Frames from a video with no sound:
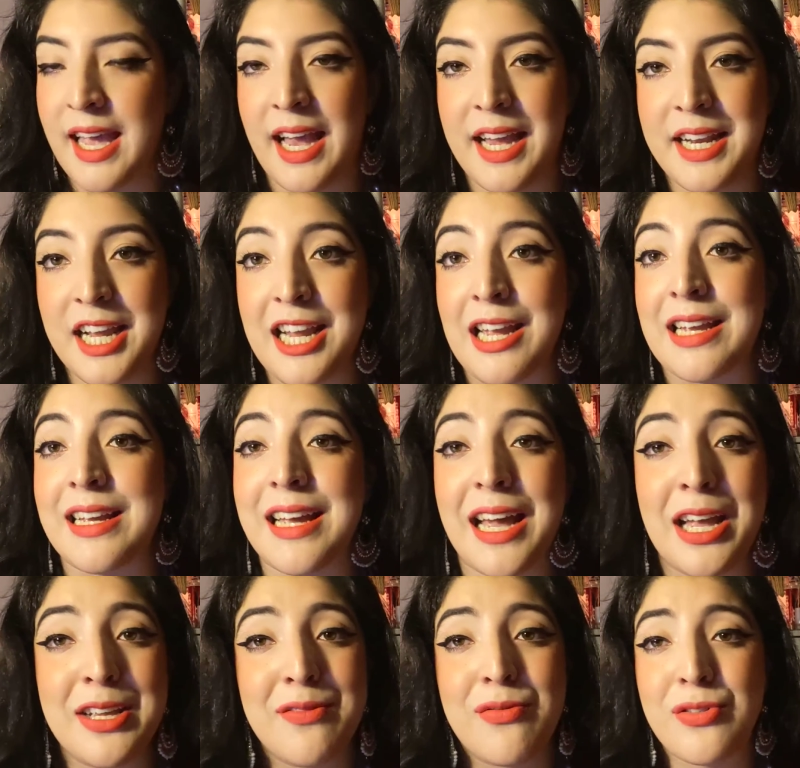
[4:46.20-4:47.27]
And I get,
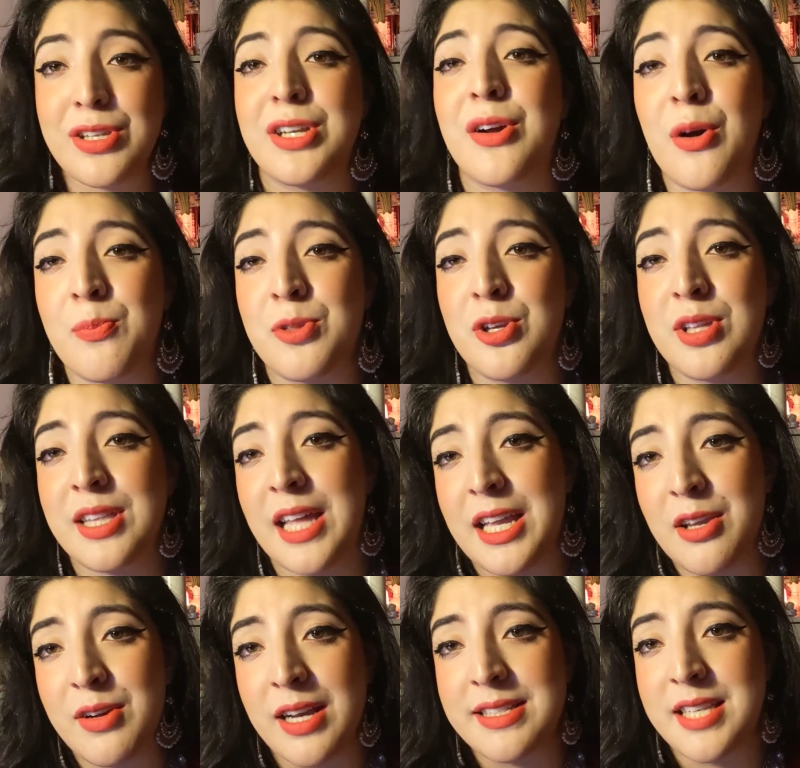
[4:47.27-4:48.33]
I really hope
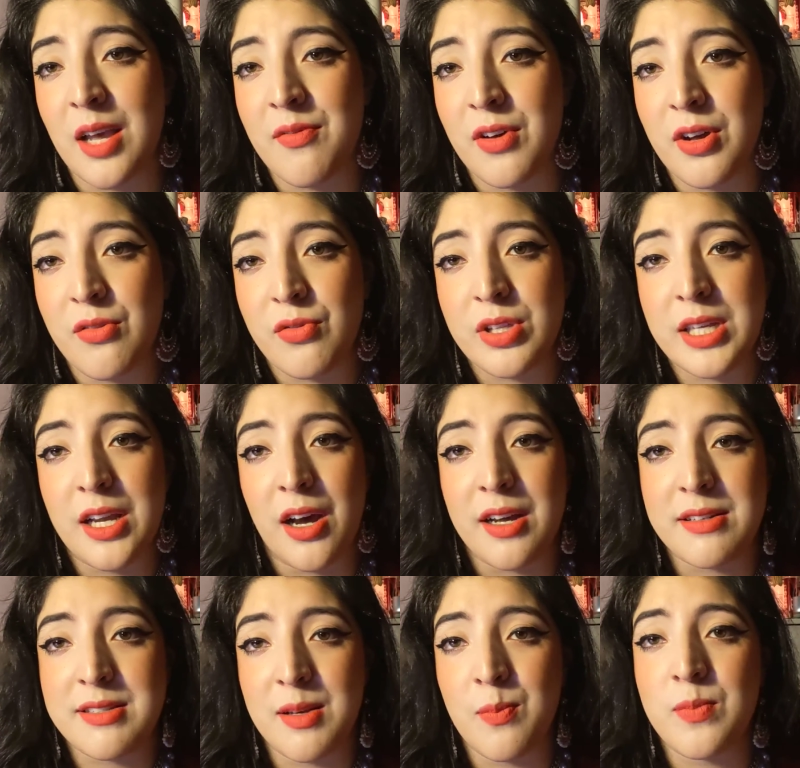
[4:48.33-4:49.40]
that you guys have a really
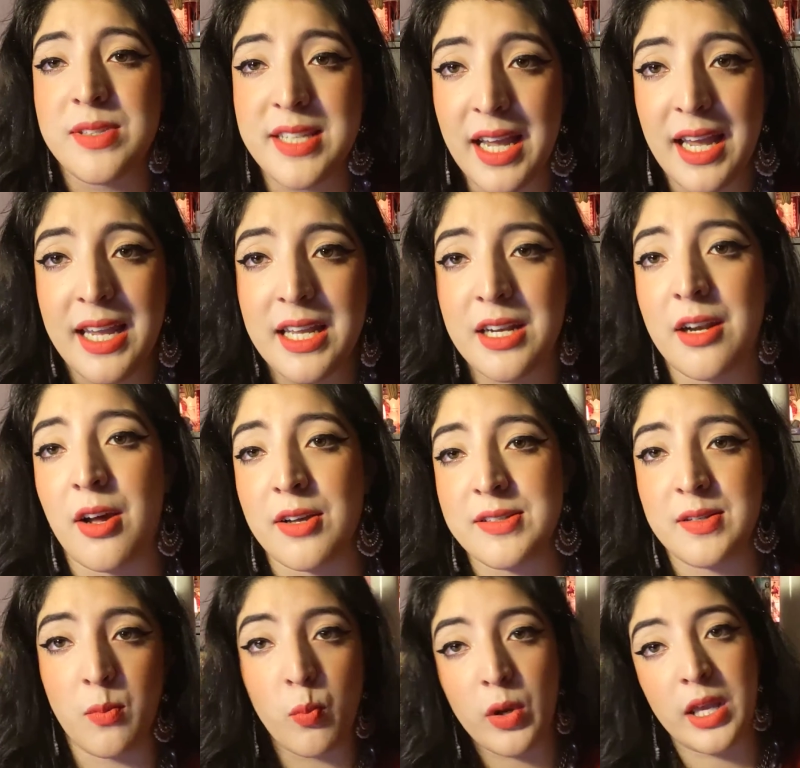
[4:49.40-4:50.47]
awesome day and an
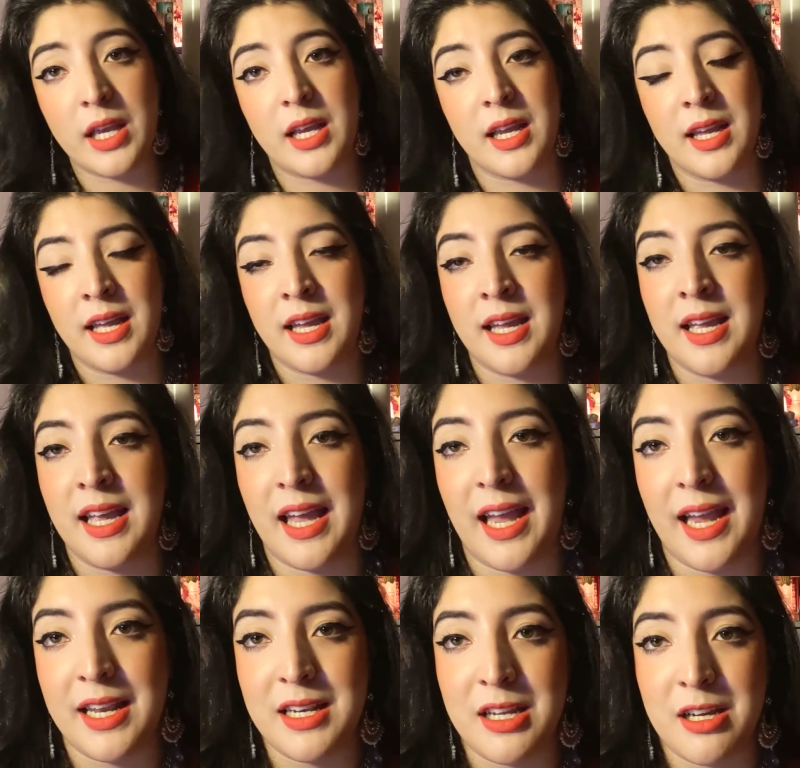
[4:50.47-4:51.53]
awesome week.
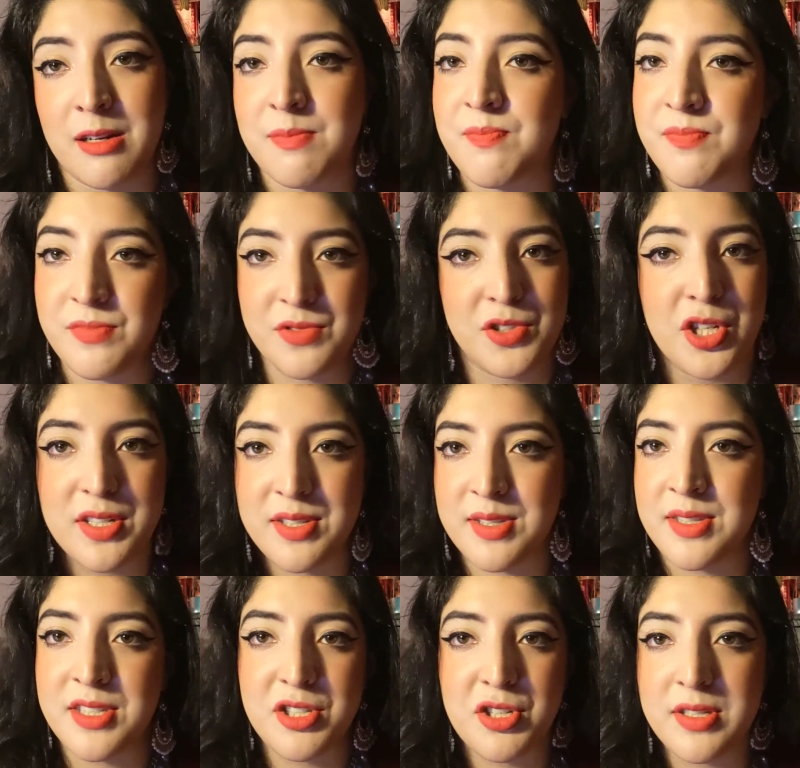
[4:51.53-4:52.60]
And um,
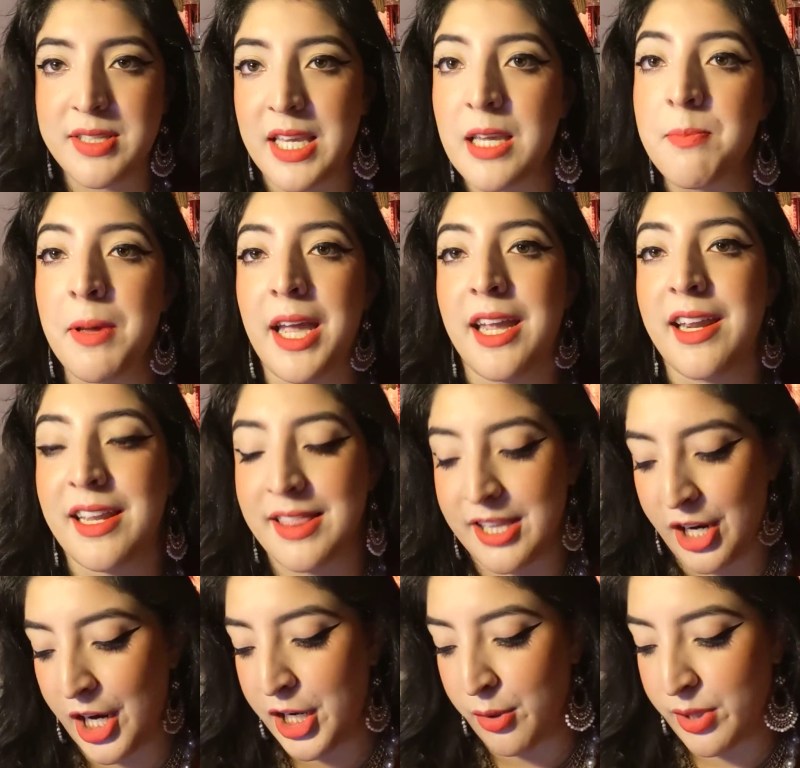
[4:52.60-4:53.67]
just just keep hanging in
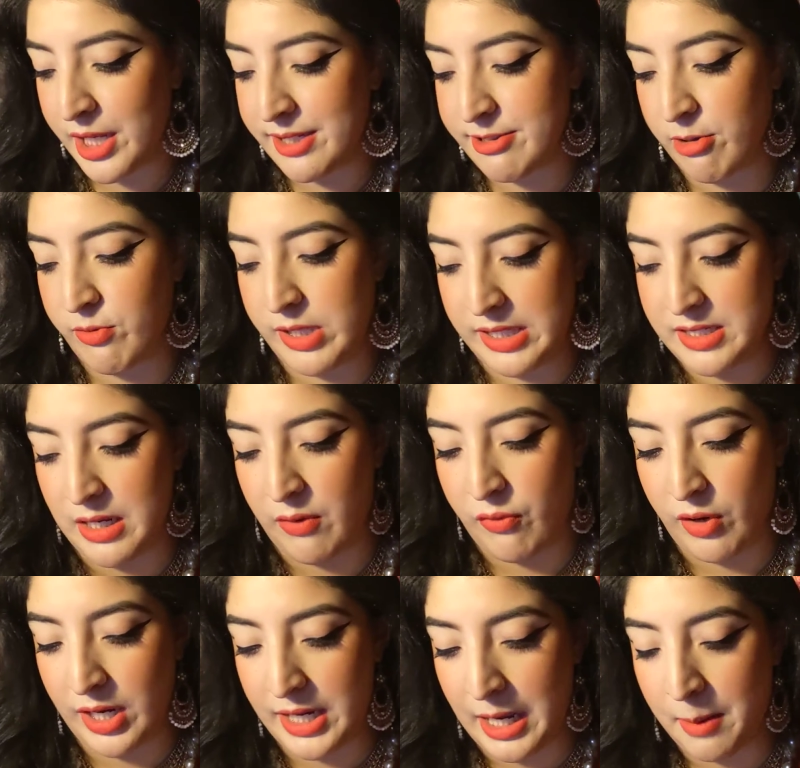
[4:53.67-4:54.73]
there. I know things are really
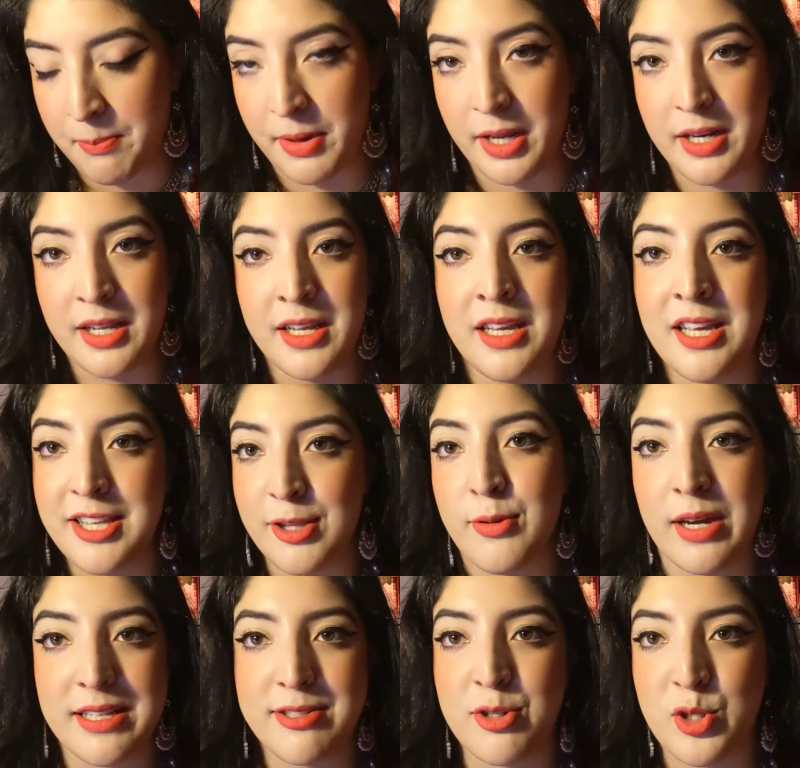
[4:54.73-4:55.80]
tough right now, but you
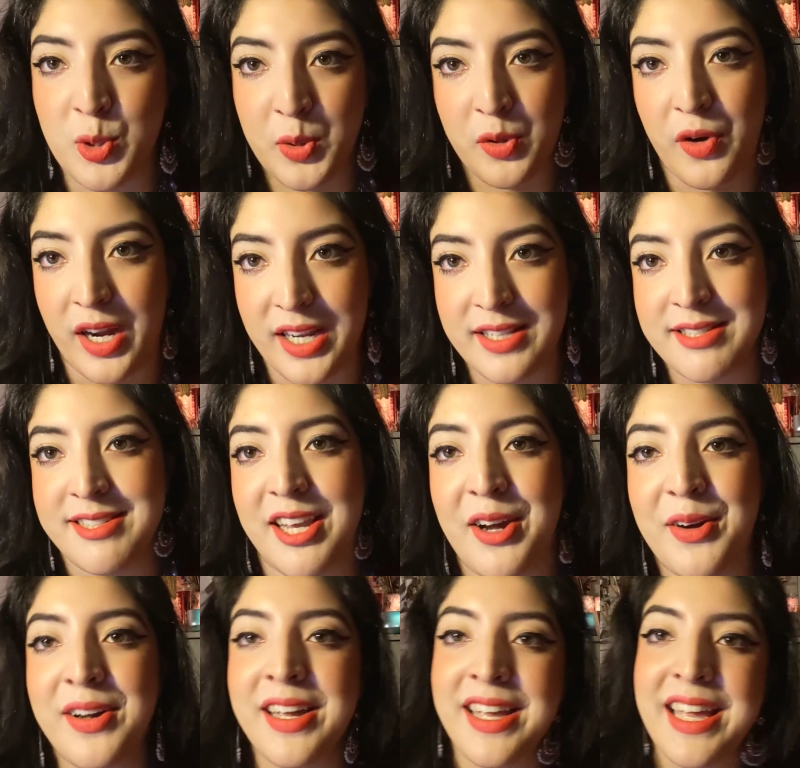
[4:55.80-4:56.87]
guys are doing great.
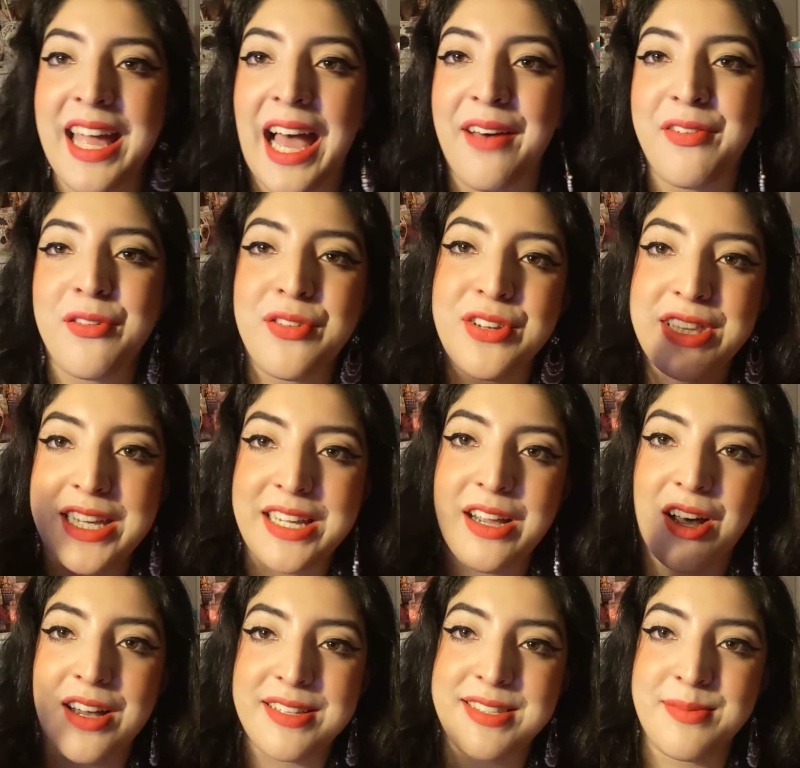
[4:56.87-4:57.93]
So have a really
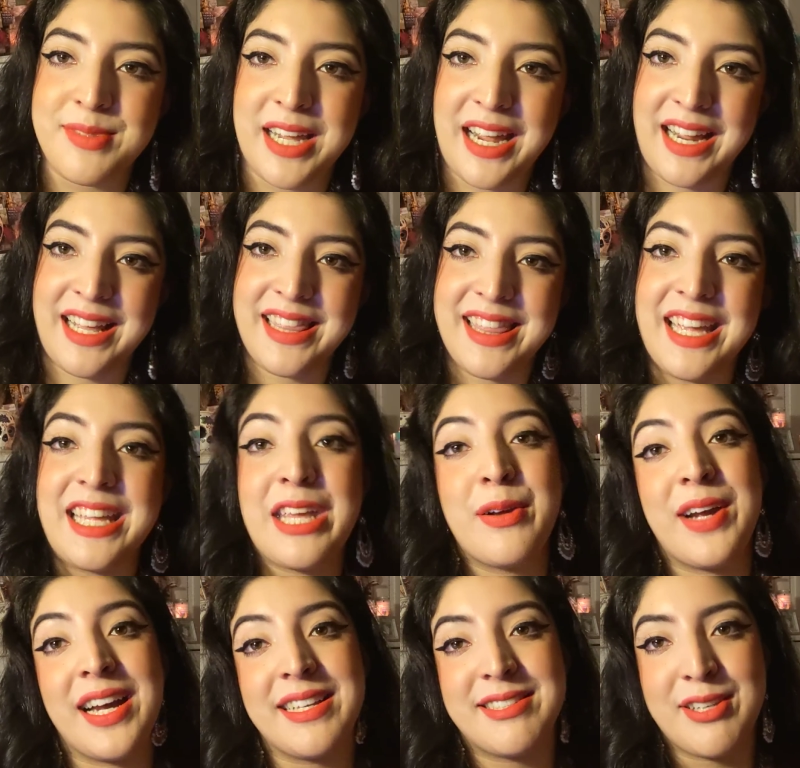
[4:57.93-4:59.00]
awesome day. Thank you
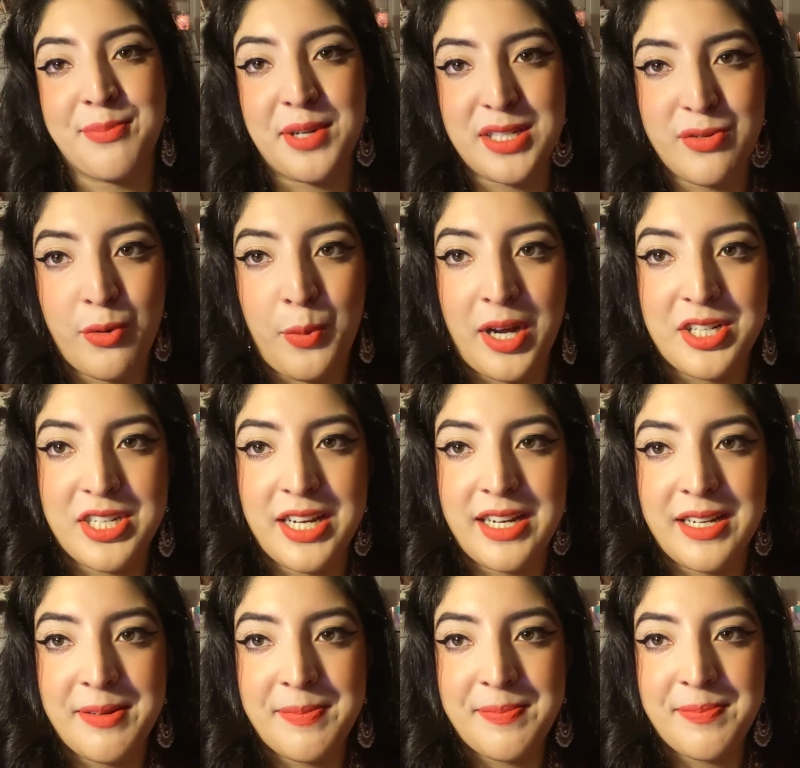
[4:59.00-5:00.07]
guys so much for watching.